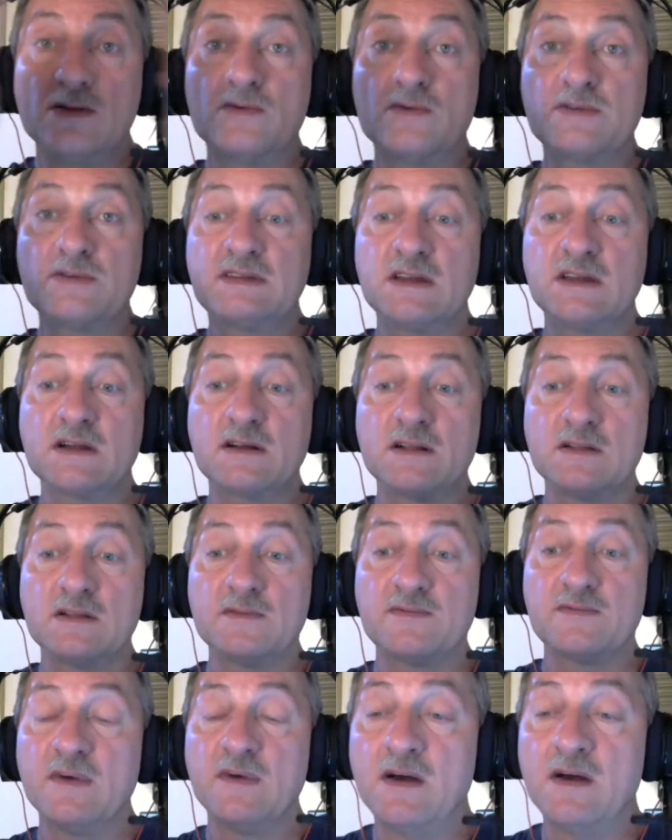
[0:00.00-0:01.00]
circle
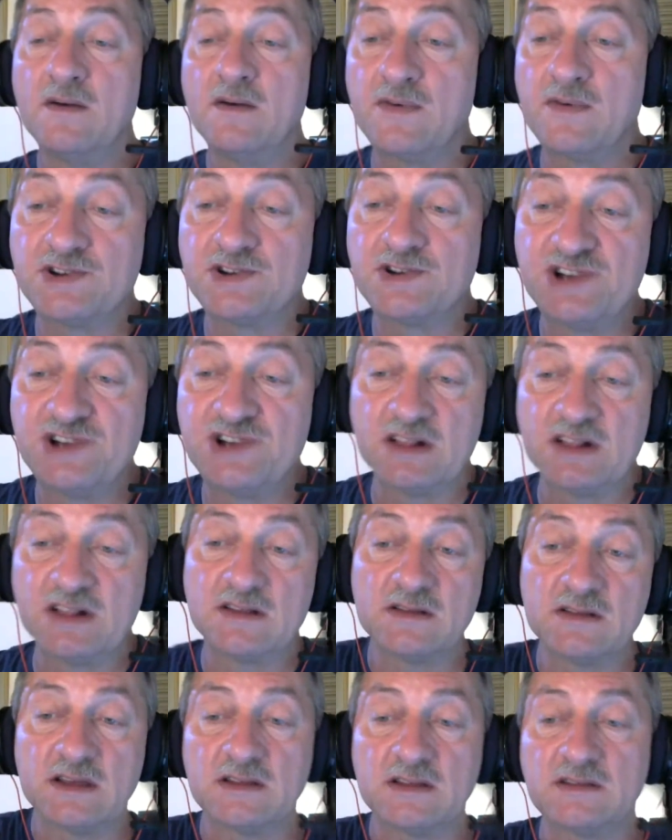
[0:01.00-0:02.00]
for
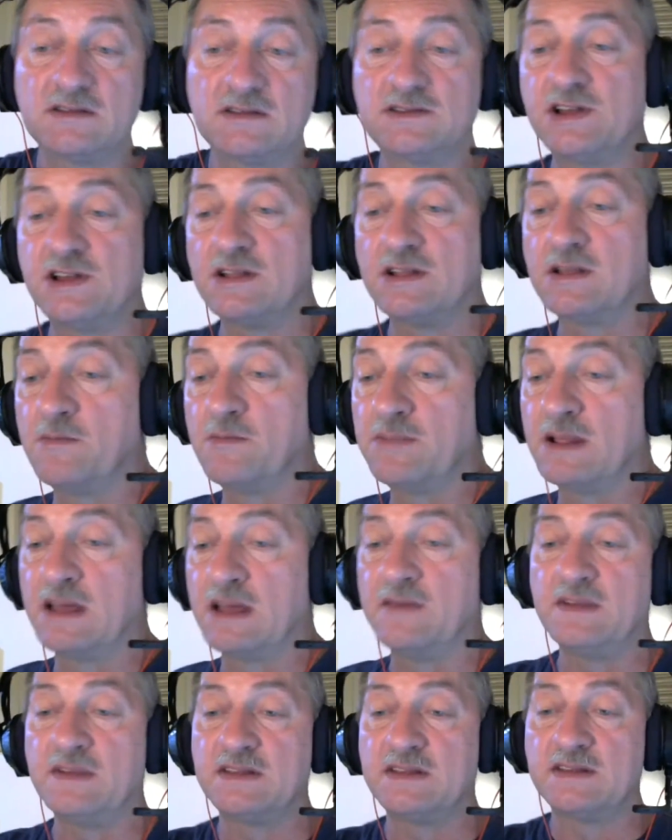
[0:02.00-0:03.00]
children, that children play
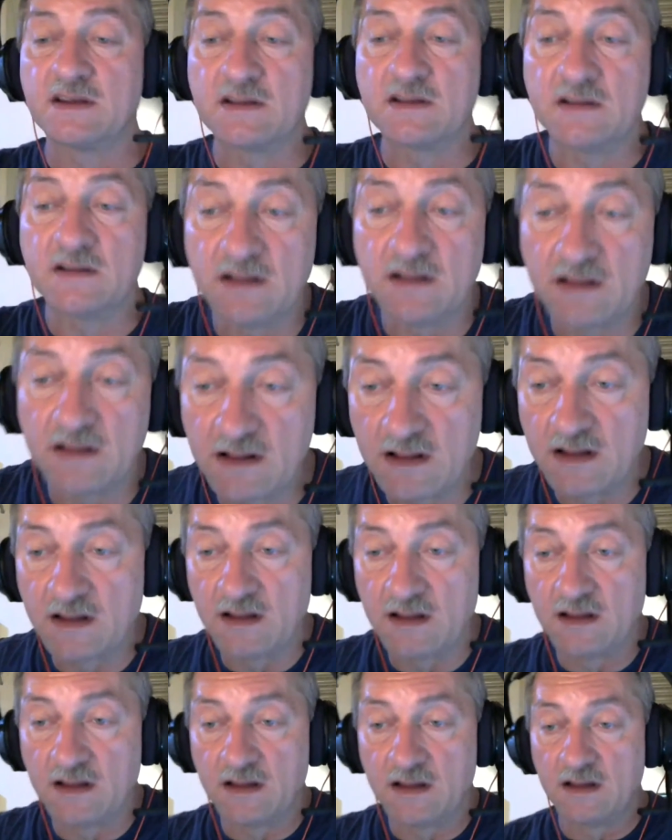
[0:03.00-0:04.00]
with circle.
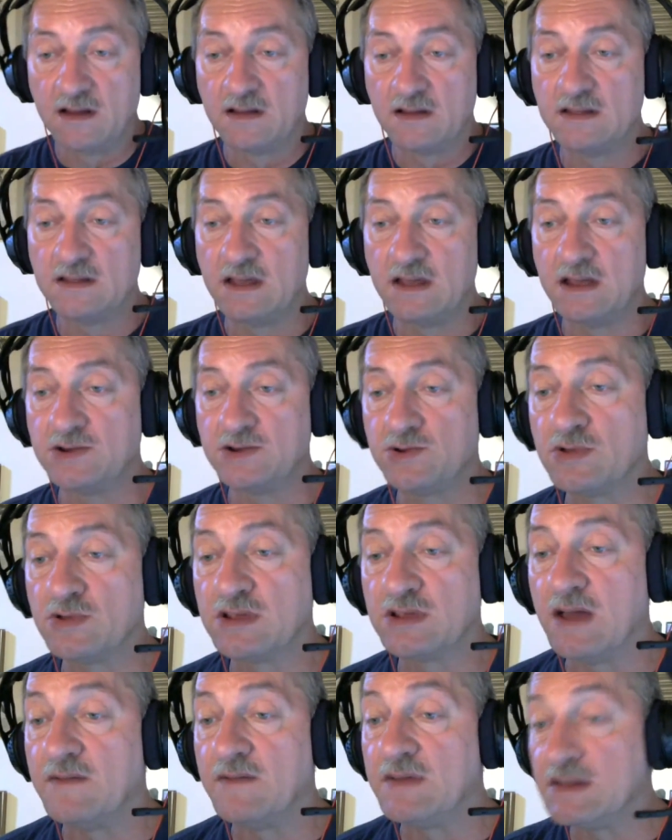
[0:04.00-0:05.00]
They should
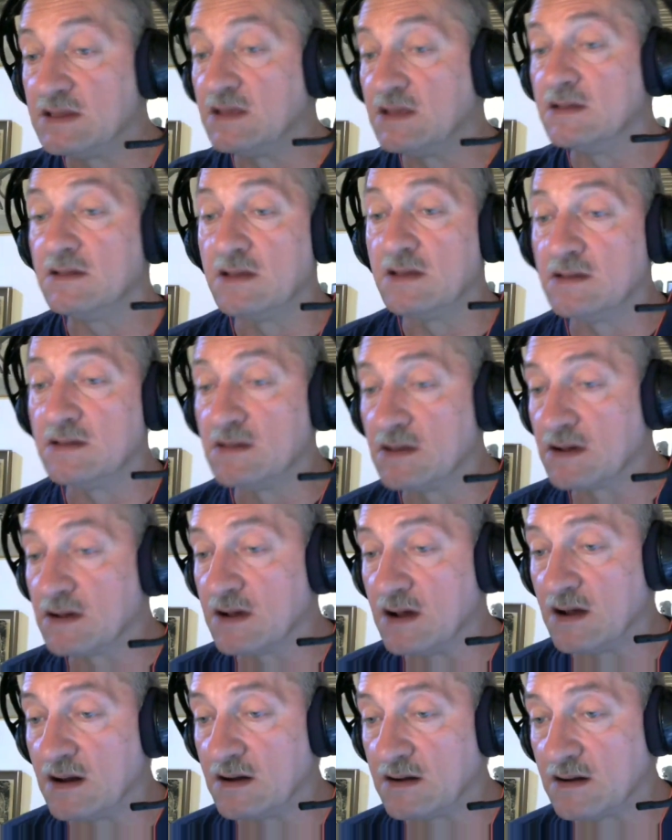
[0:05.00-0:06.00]
have it in the
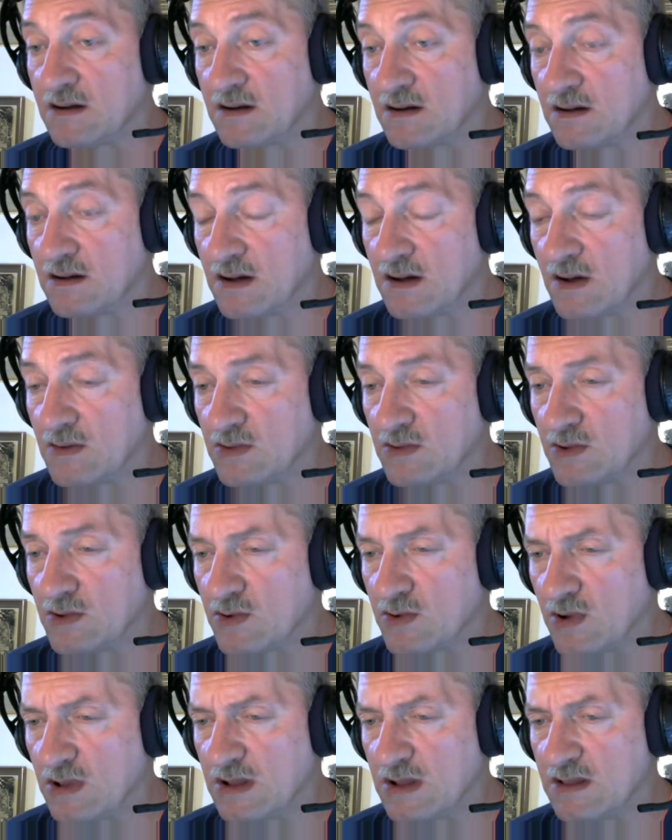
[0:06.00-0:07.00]
car. How do you
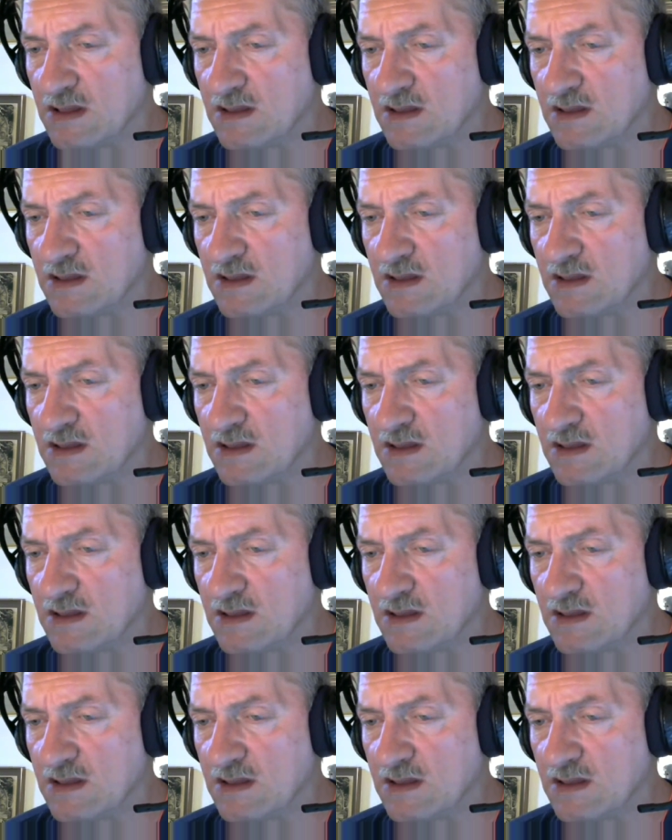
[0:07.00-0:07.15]
call it?